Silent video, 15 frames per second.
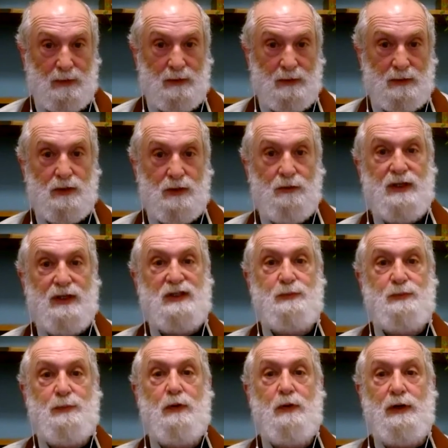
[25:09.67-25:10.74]
So this
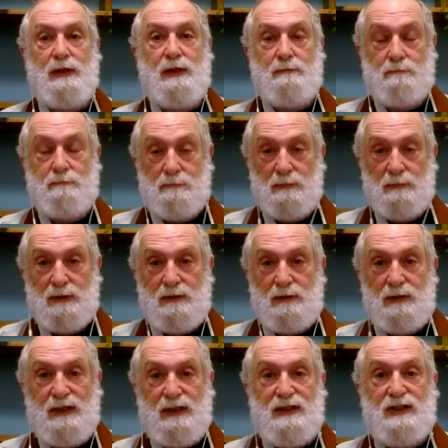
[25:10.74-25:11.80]
point
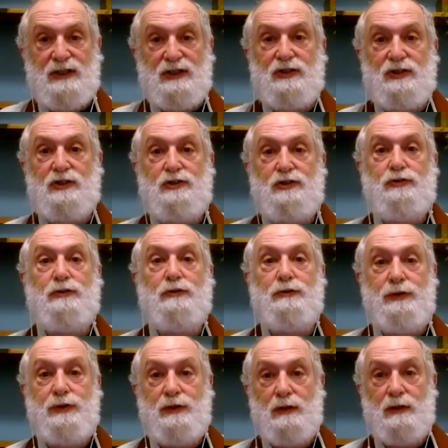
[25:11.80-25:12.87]
leads us to
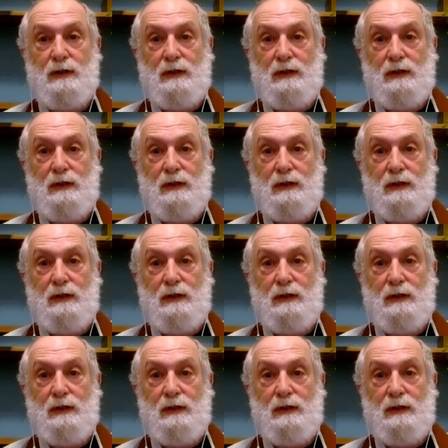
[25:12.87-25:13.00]
truth.